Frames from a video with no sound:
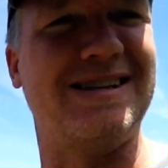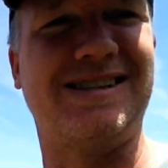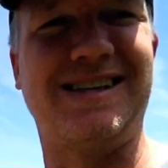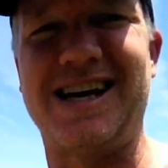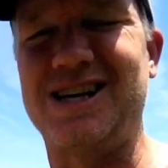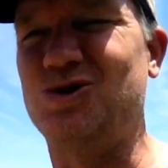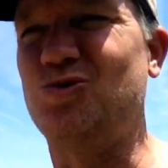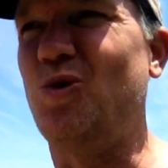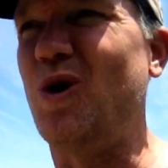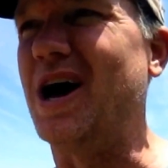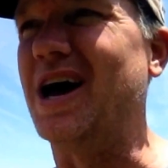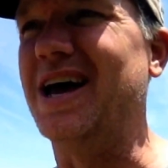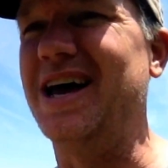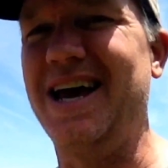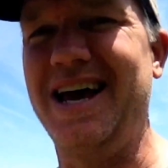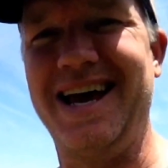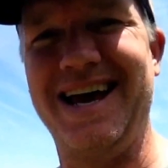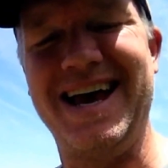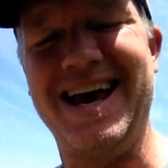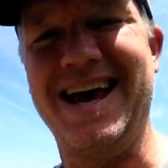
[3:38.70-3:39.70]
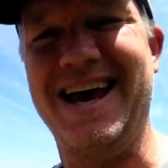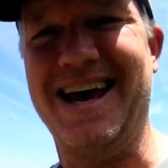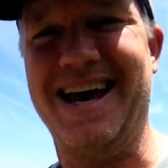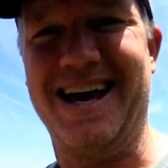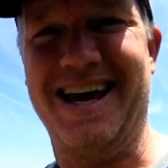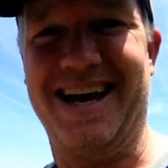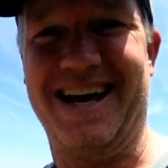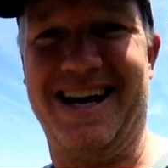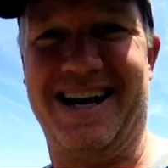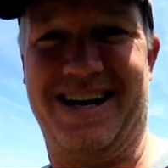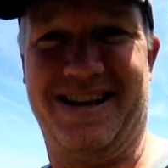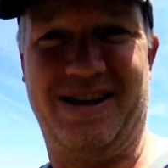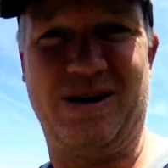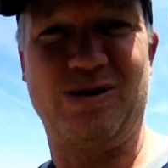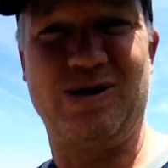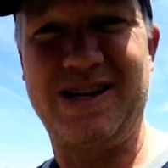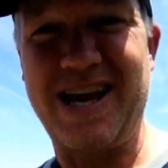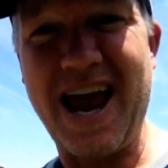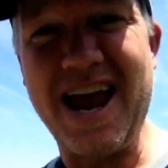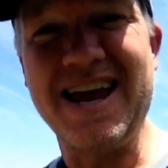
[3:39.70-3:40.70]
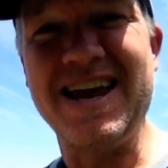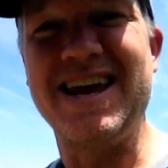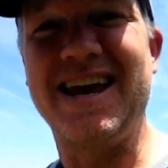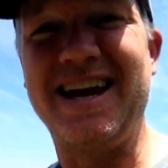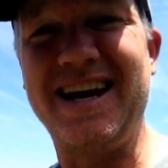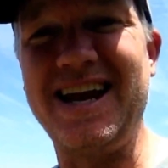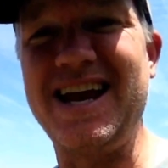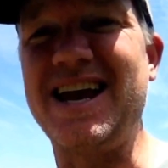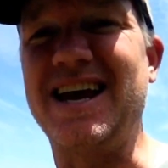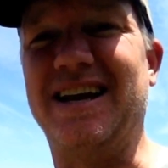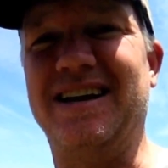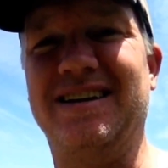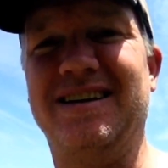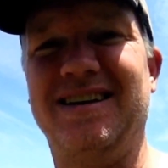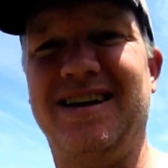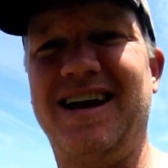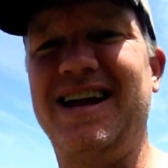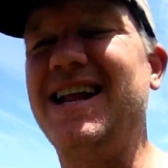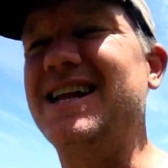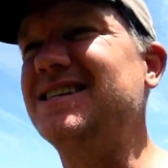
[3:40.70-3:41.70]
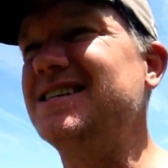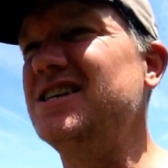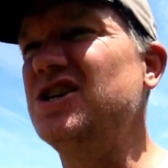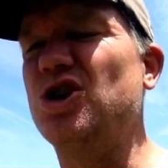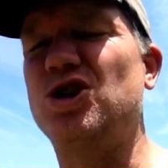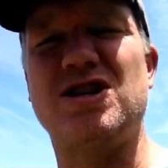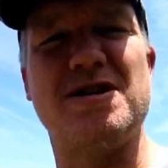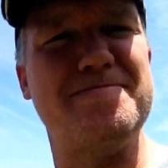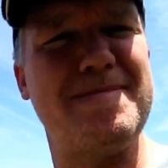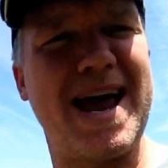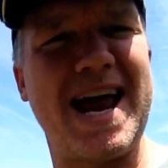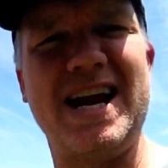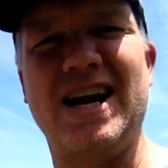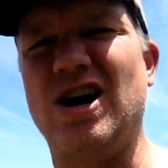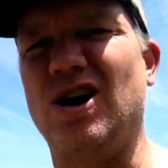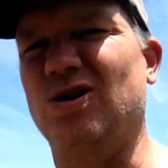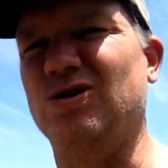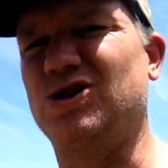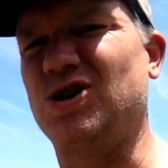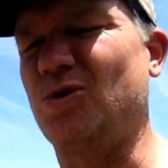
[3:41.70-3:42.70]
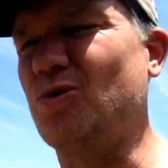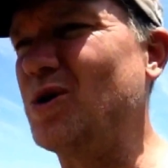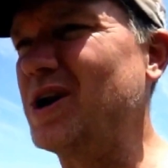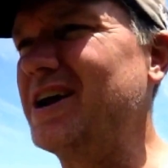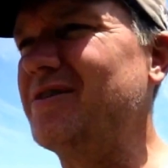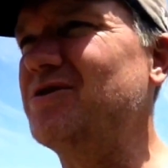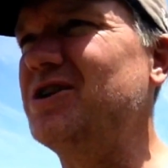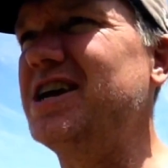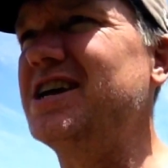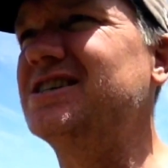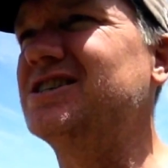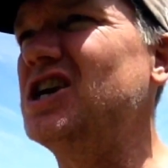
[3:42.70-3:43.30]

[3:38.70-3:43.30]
guess what? They're taking it in, and it's in your tomatoes or whatever it is.